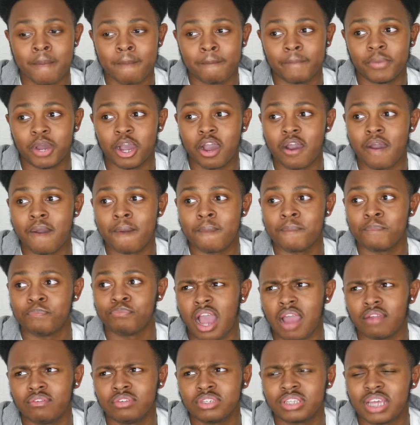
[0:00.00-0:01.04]
But
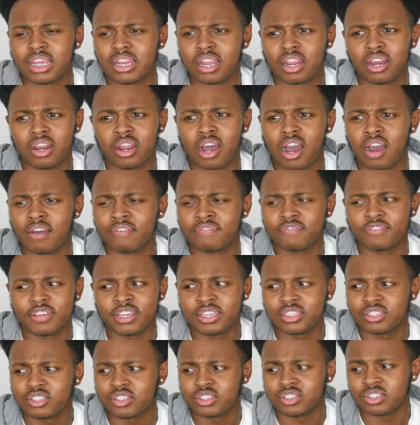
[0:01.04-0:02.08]
I just had a lot of
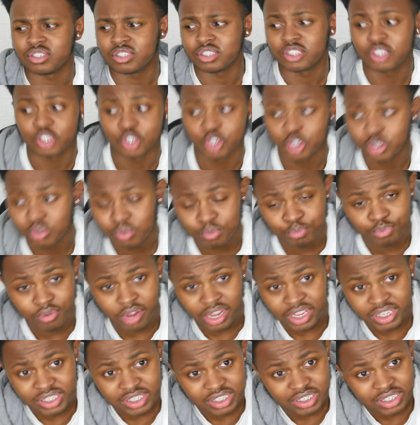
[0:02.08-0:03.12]
things to do with
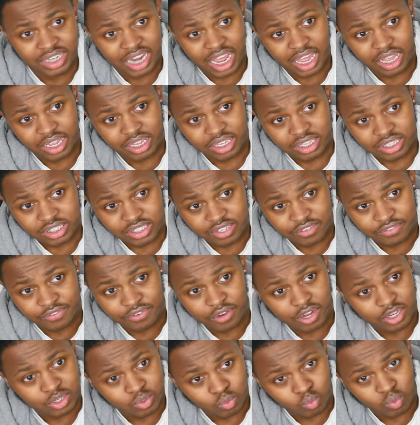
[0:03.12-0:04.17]
braces like the
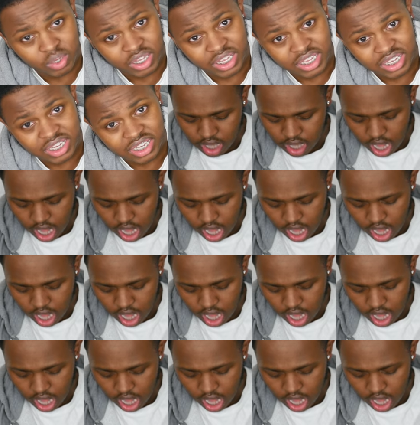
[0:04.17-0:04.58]
first week.